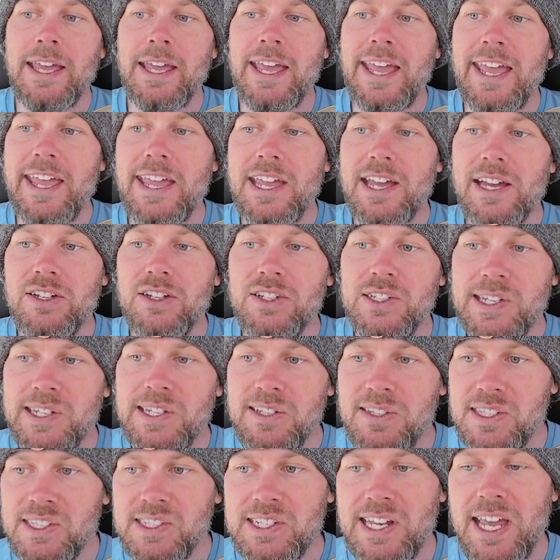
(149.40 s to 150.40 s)
and
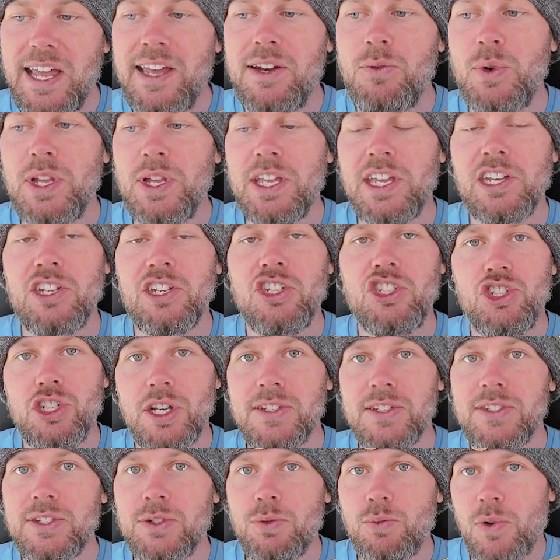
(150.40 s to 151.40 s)
instead we can
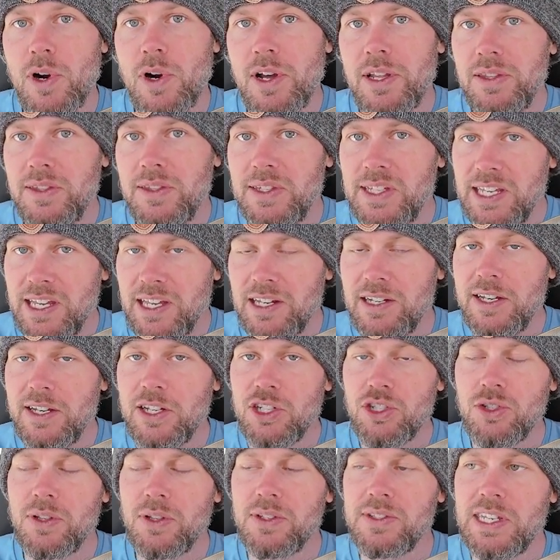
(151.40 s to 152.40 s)
just run the
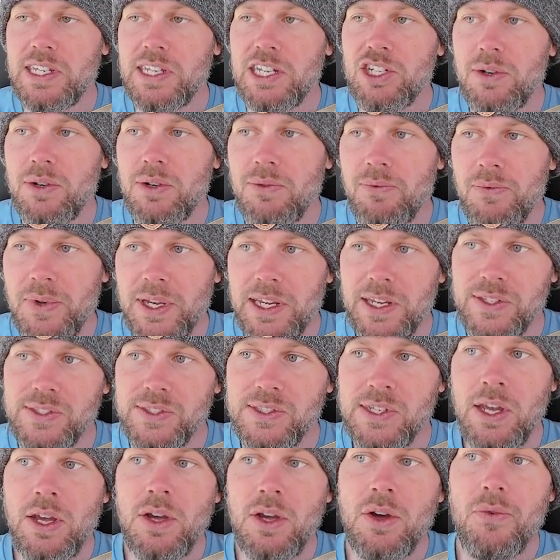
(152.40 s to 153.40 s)
initialization
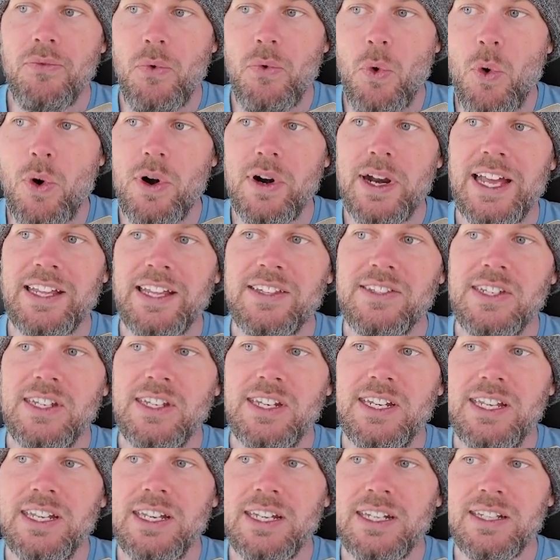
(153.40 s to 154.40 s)
phase for
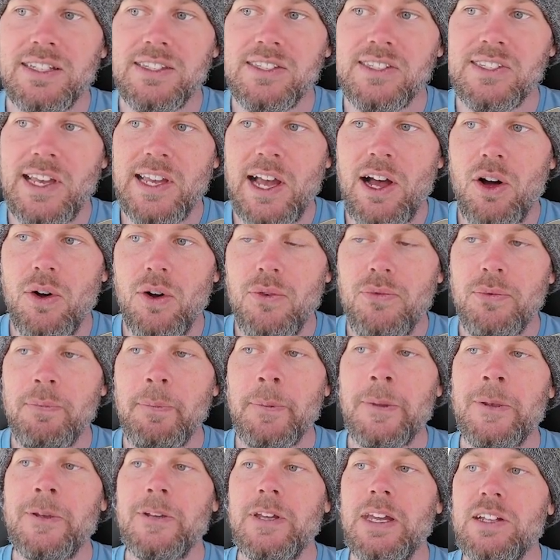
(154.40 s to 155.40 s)
etcd itself.
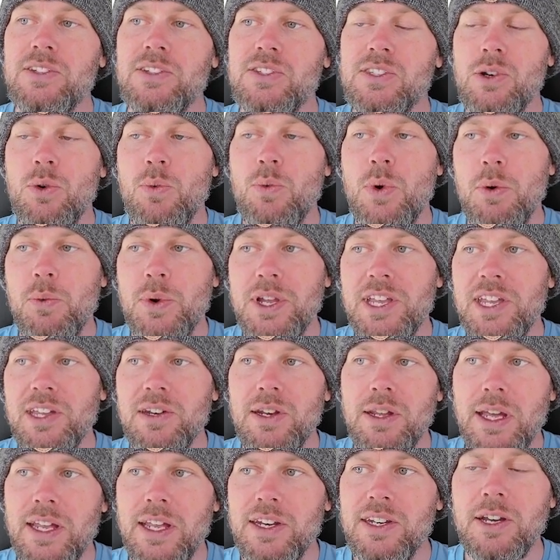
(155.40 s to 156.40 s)
And so what we can
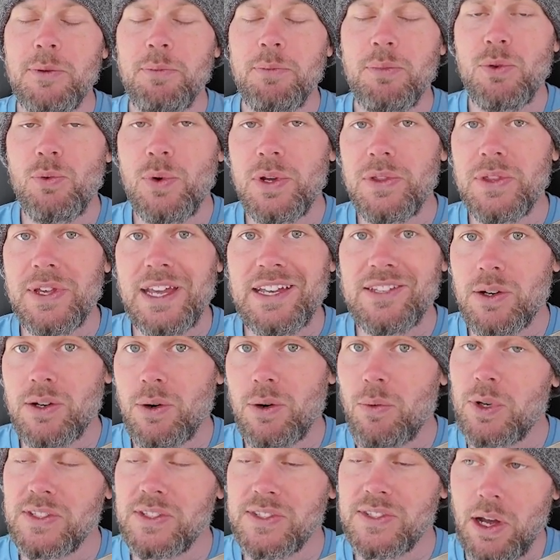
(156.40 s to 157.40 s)
end up with as a
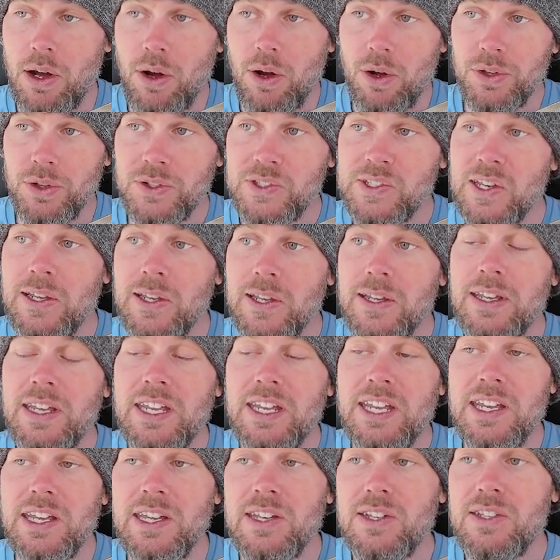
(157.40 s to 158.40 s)
result
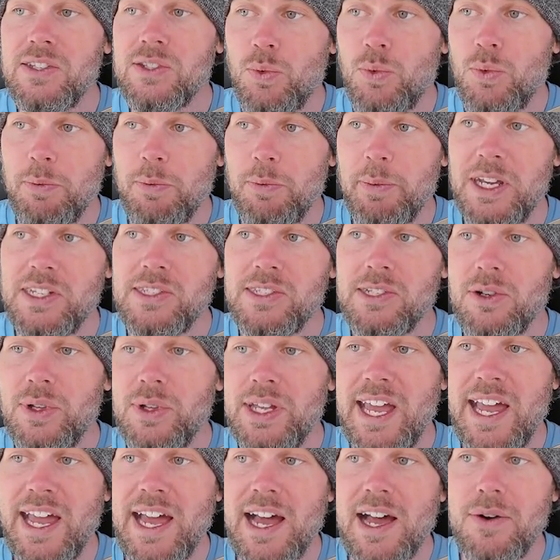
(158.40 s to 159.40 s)
is we'll
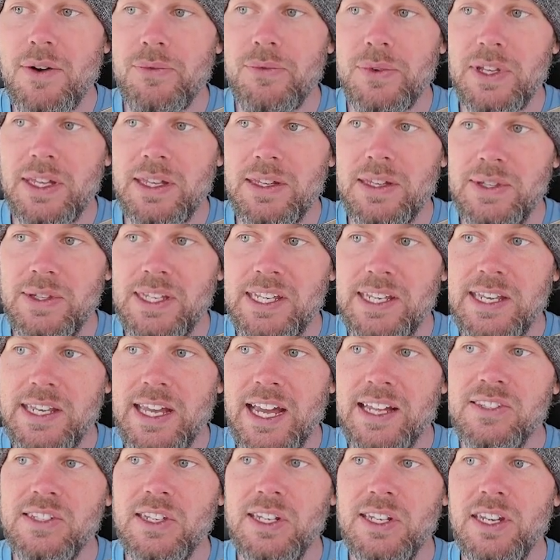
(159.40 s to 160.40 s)
basically have the
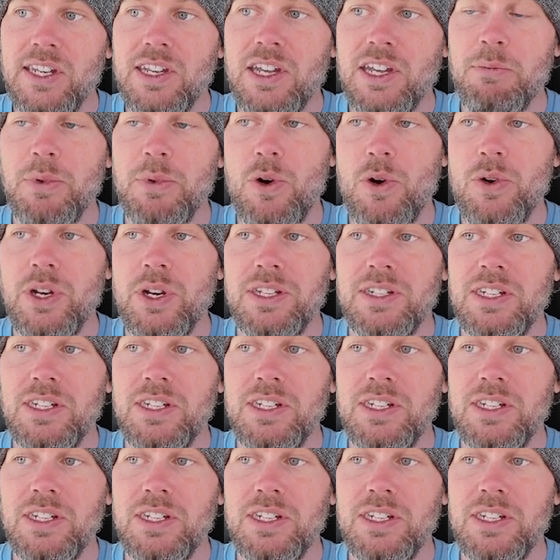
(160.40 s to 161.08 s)
etcd component